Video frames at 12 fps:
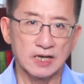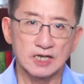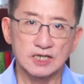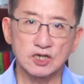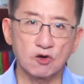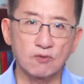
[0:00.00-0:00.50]

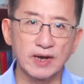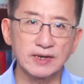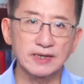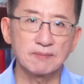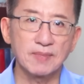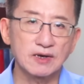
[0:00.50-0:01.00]
So when
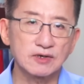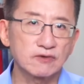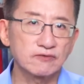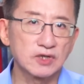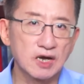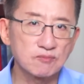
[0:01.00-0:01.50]
the amount
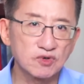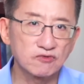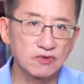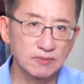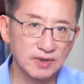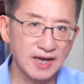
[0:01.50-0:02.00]
of
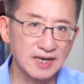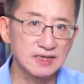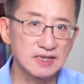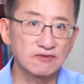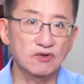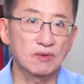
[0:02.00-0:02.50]
non-performing
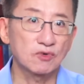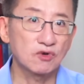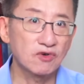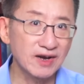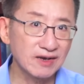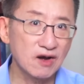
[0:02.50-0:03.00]
assets from
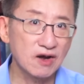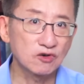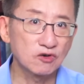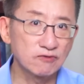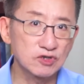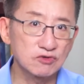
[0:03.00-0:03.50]
credit card
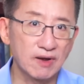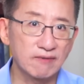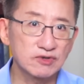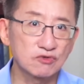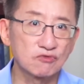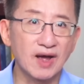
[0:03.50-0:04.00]

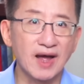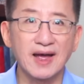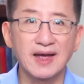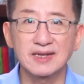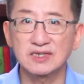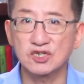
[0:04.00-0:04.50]
overdrafts
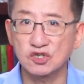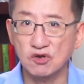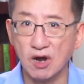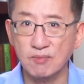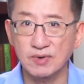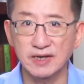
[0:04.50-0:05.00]
rise
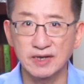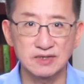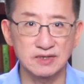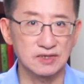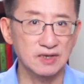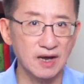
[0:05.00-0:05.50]
sharply in
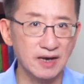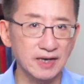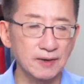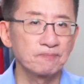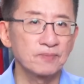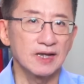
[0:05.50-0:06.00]

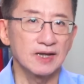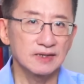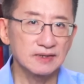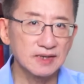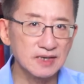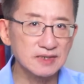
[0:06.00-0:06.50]
society,
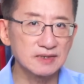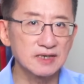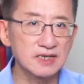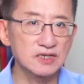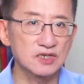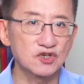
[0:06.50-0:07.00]
doesn't
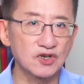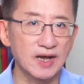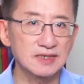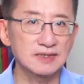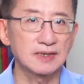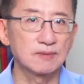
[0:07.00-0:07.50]
it
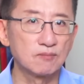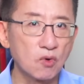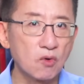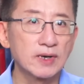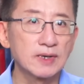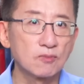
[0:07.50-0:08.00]
suggest that
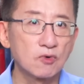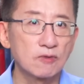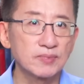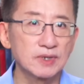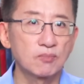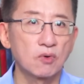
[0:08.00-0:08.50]
more and more
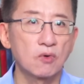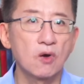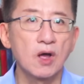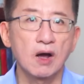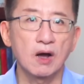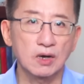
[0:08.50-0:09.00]
people
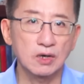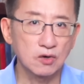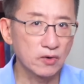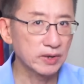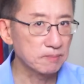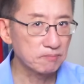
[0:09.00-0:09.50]
are
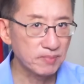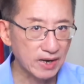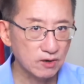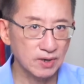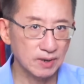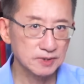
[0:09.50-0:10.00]
going
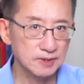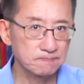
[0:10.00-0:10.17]
bankrupt?